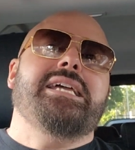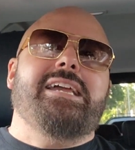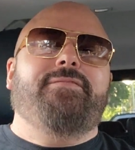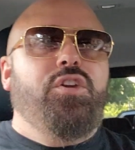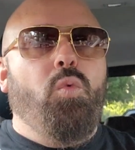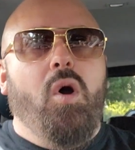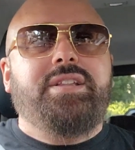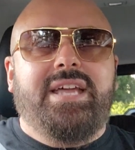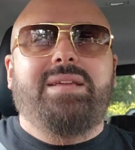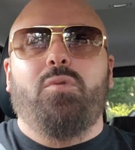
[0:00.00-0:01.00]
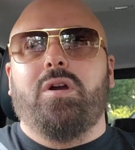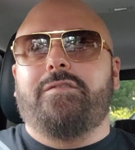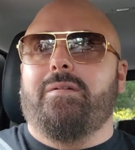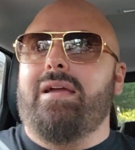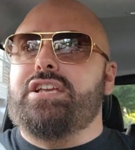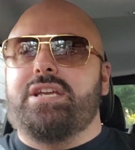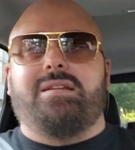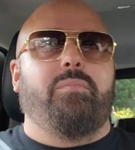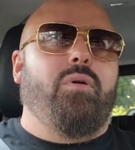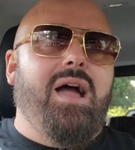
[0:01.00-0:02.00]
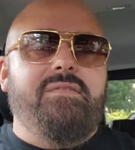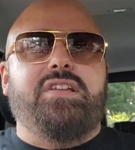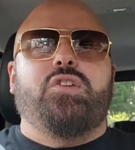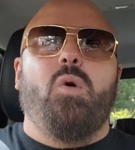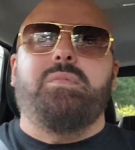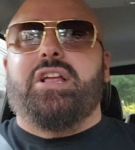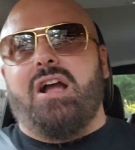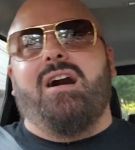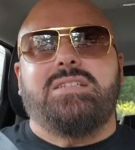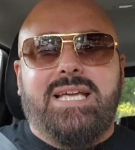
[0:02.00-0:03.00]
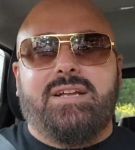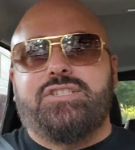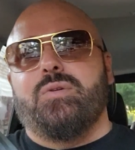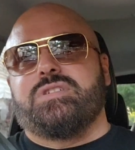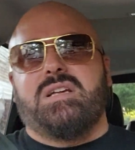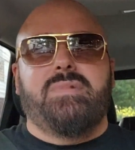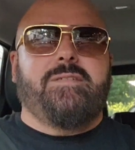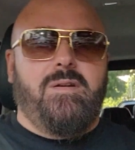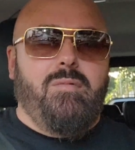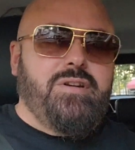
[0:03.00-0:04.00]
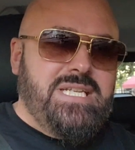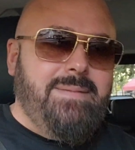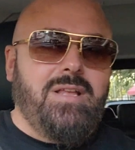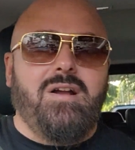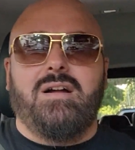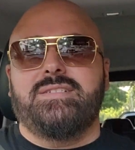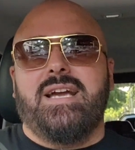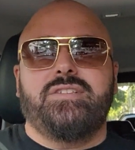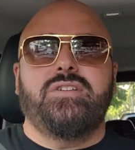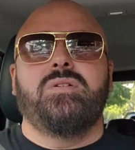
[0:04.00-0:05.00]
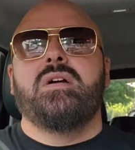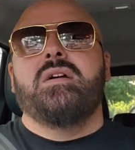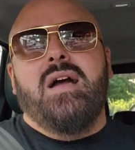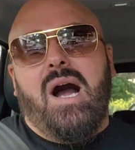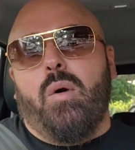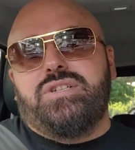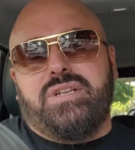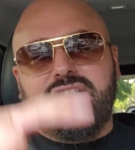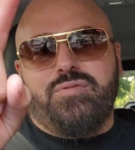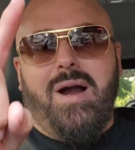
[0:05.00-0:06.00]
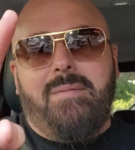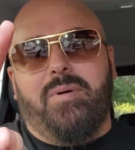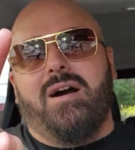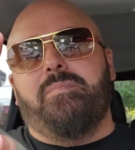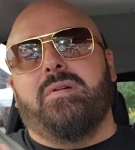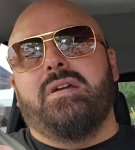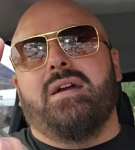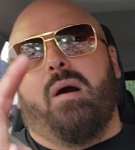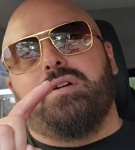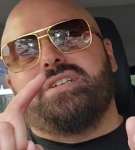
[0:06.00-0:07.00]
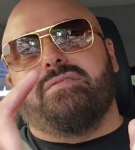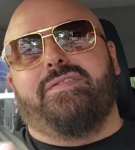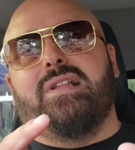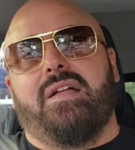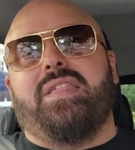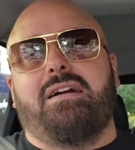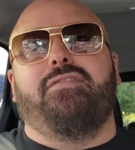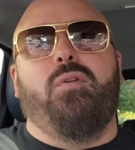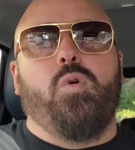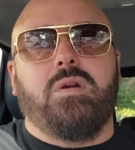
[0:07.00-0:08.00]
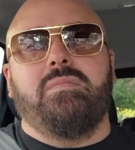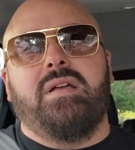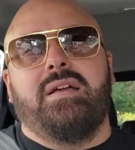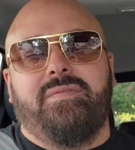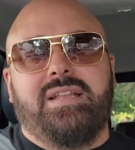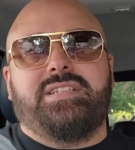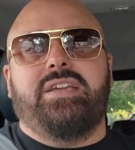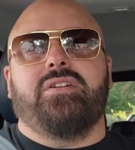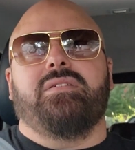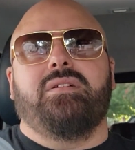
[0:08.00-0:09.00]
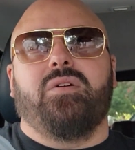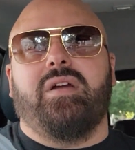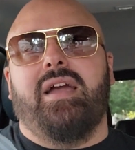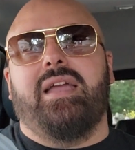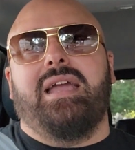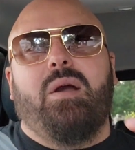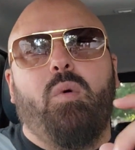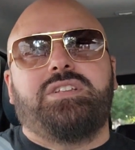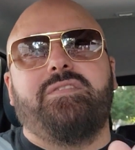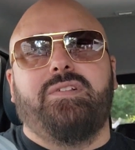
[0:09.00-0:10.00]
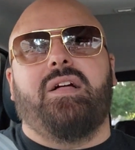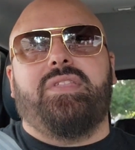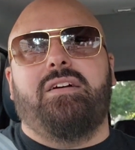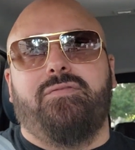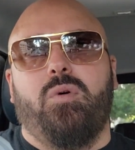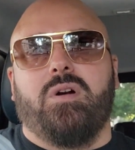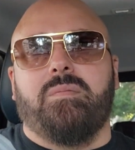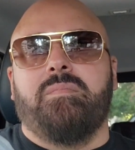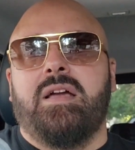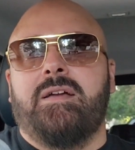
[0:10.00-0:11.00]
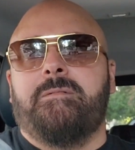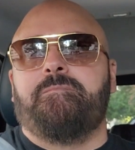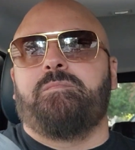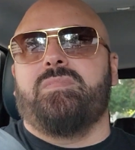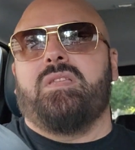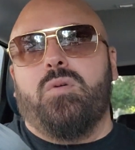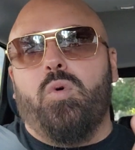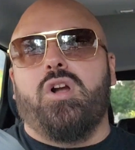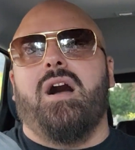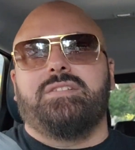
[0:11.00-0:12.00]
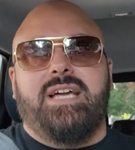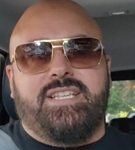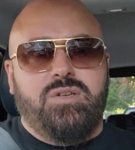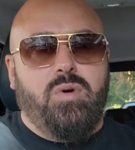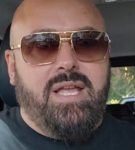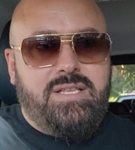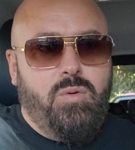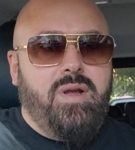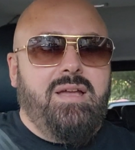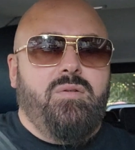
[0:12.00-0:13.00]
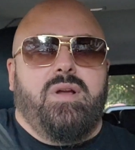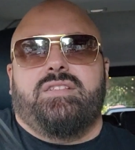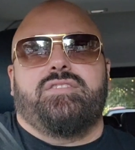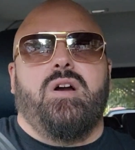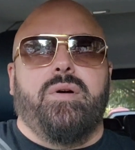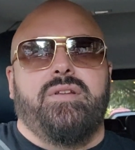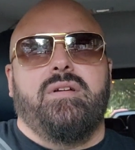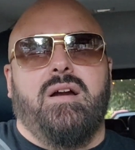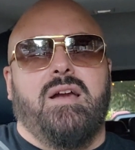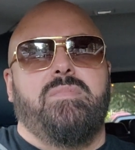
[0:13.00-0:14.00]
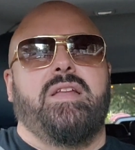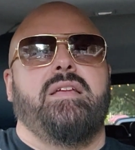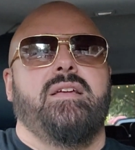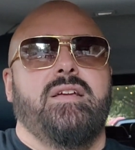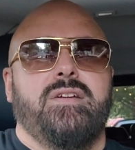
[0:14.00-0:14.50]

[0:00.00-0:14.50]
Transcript: If you want any more information in private, you want me to contact you or somebody from our team to contact you, I want you to swipe up. I want you to fill out that form that's here, okay? And once you fill out that form, we'll contact you and we'll get this going. All right, buddy?